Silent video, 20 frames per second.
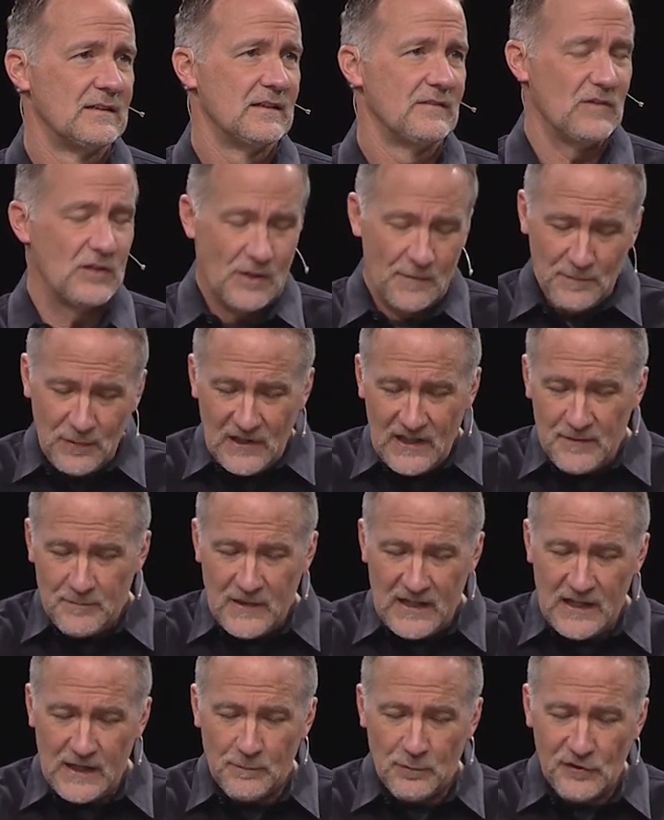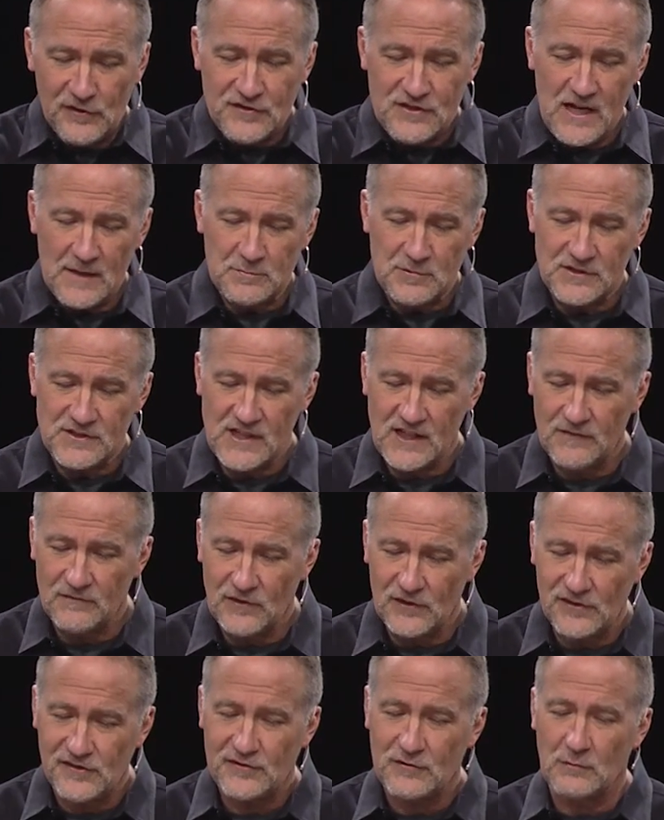If you don't believe me, Hebrews chapter 10,
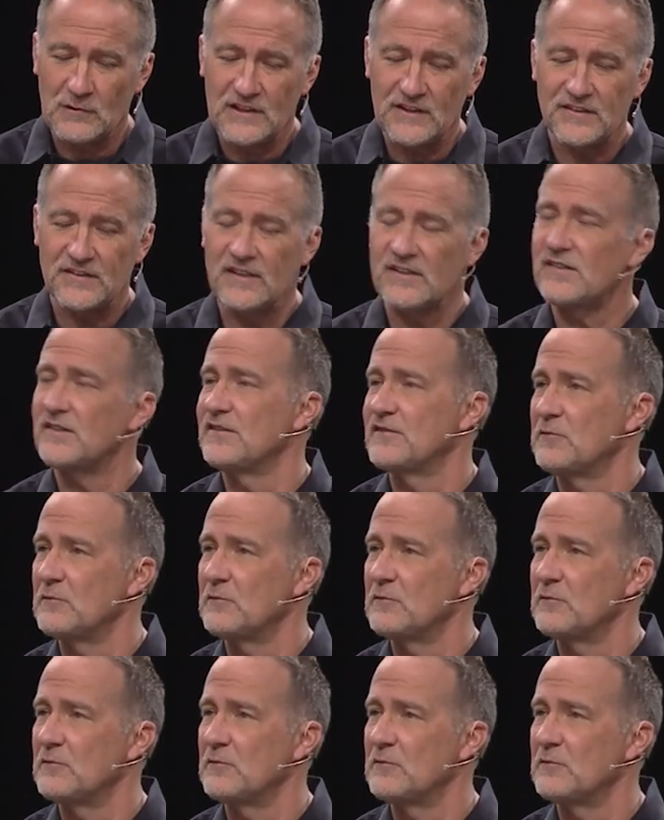verse 26 and